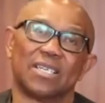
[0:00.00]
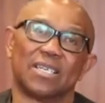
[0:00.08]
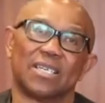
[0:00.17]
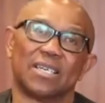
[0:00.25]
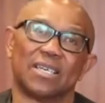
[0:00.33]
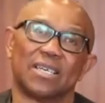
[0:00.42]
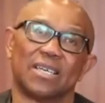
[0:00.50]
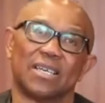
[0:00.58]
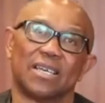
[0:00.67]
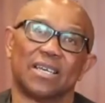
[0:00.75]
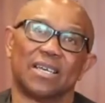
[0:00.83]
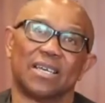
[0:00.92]

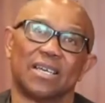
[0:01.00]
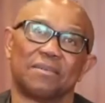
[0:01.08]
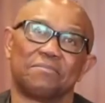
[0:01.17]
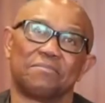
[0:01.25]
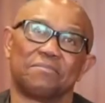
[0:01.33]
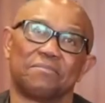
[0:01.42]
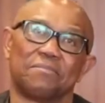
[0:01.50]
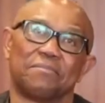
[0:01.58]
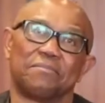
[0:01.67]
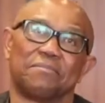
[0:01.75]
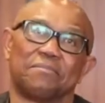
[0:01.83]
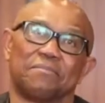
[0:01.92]

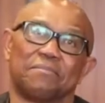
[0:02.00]
(no one is talking)